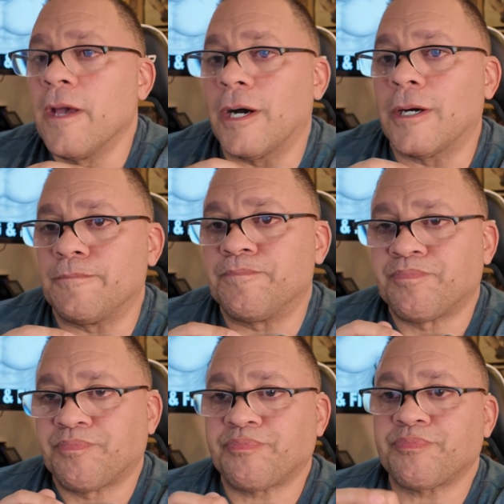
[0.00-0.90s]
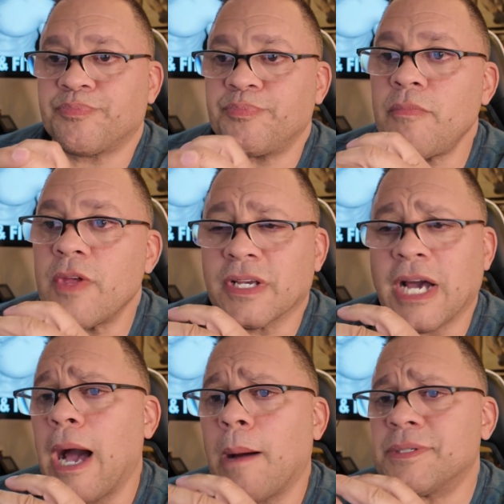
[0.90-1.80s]
The
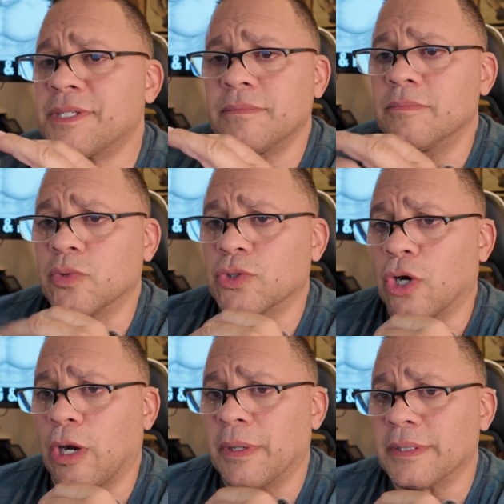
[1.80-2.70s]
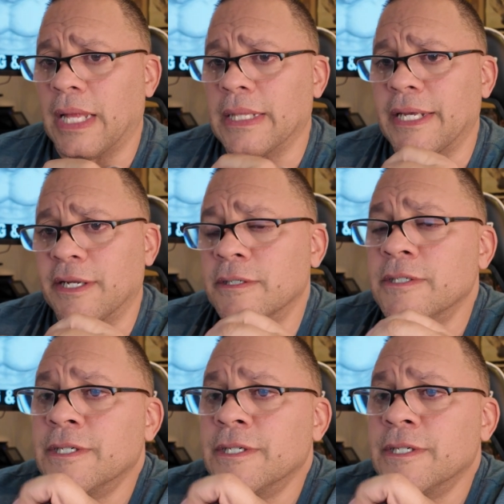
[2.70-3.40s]
carbs, we'll talk about that later.